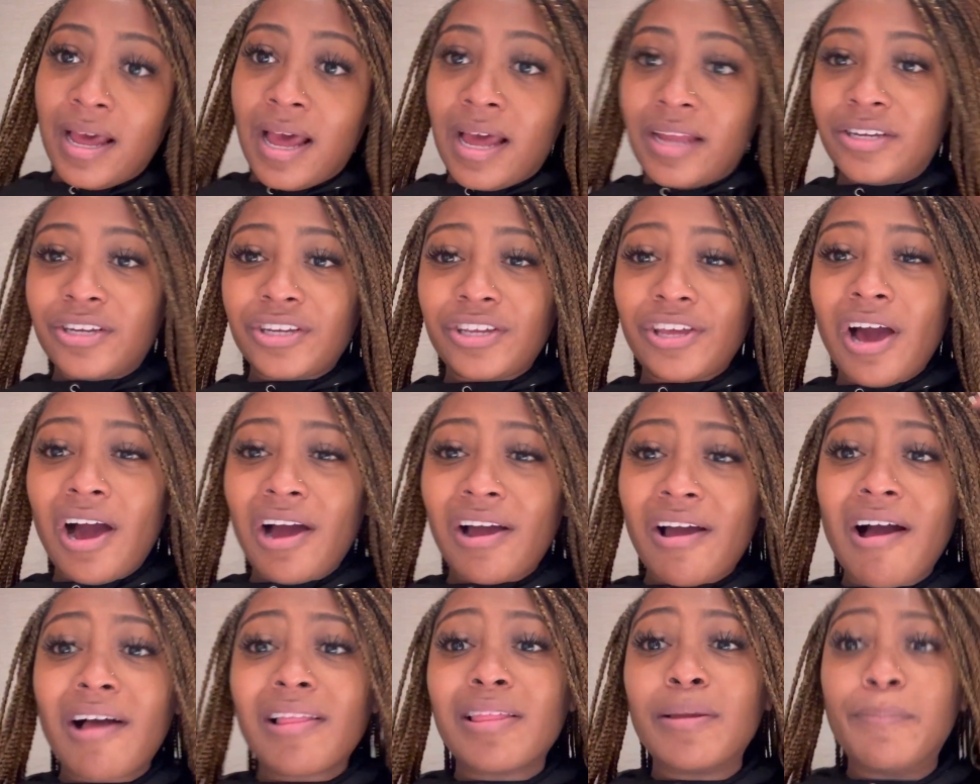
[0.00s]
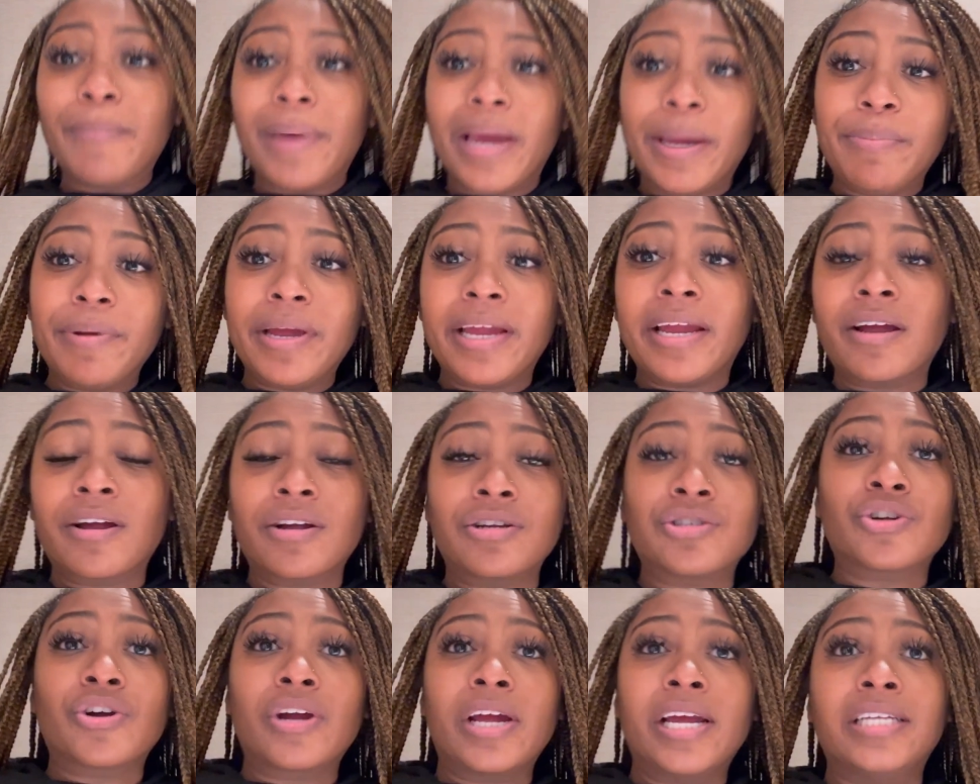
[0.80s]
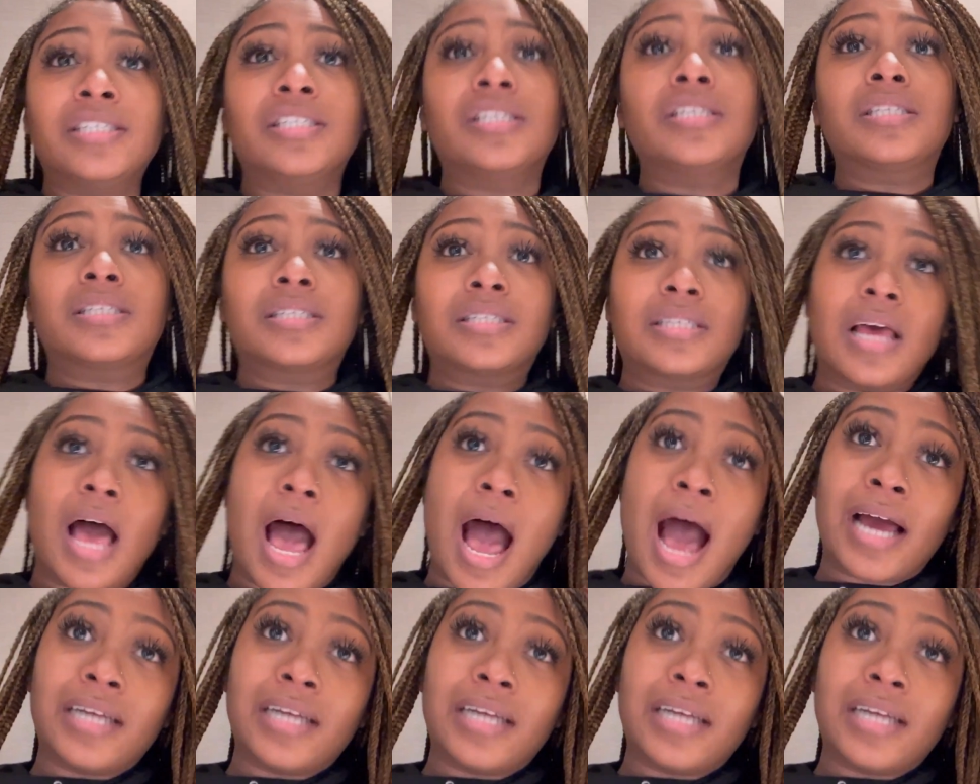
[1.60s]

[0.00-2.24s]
do y'all call them baby hairs or edges?